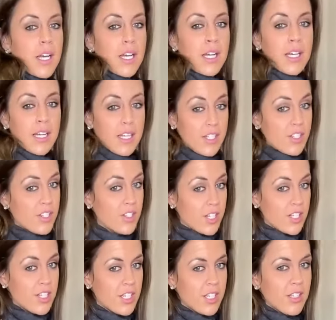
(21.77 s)
it is
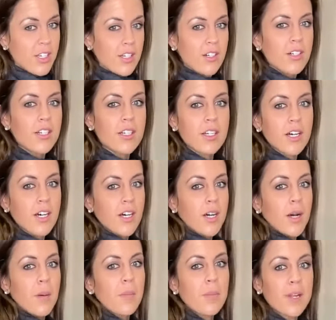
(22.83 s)
stretchy though,
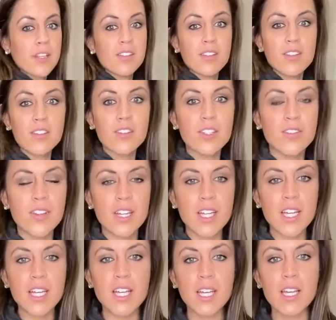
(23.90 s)
but it's loose
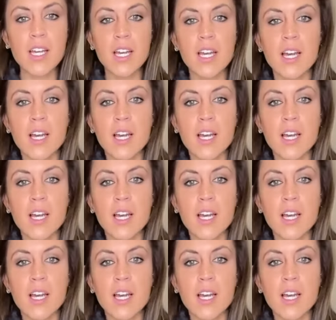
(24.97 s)
fitting.